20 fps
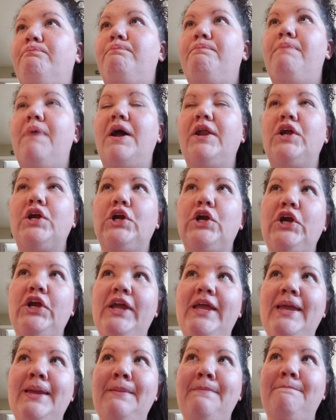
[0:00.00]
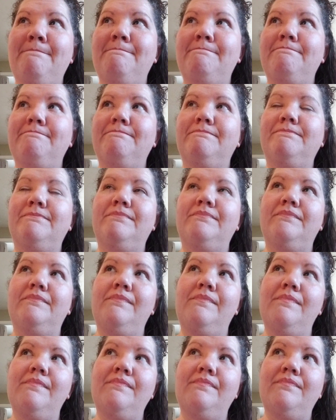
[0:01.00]
buttercream
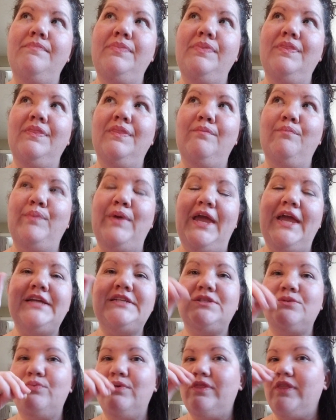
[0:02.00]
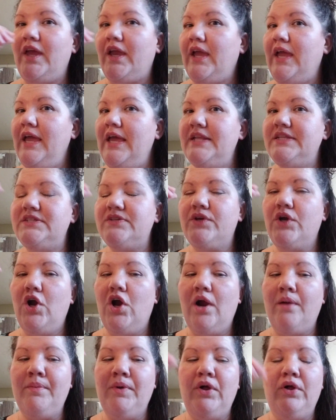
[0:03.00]
base with like a hint of
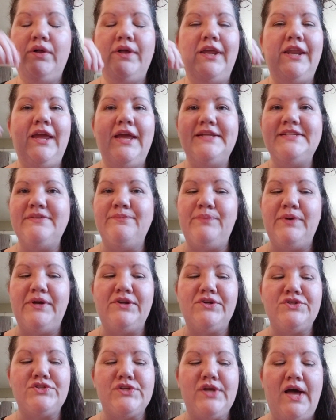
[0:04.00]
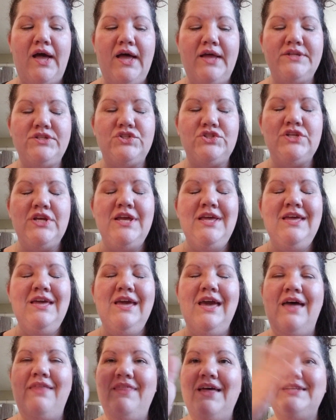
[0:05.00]
caramel and a hint of butterscotch.
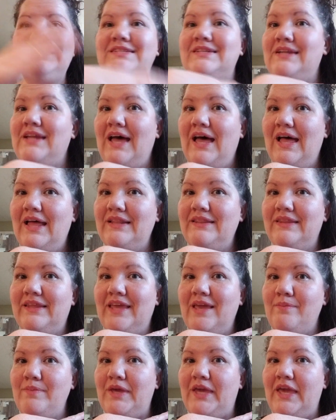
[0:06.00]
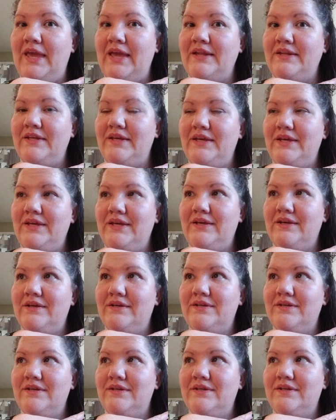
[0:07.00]
And that's not the gimme candy
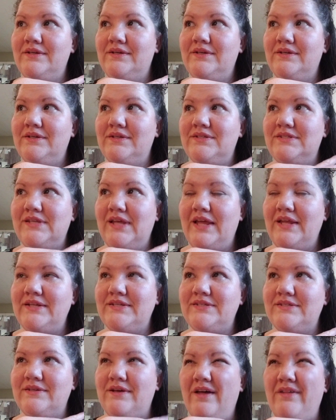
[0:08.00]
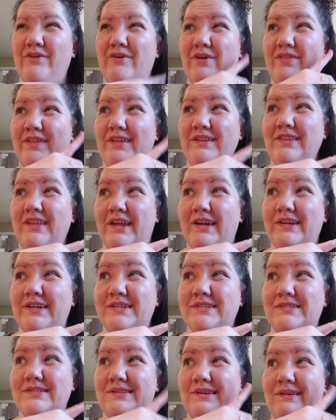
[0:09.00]
scent, although I think
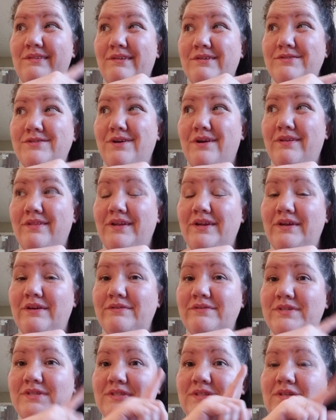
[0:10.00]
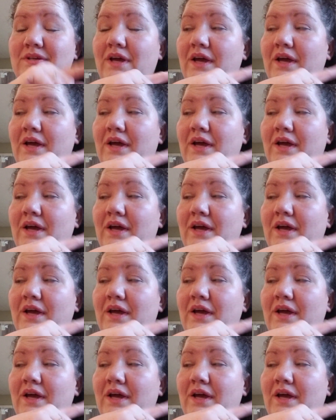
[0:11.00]
those are the notes.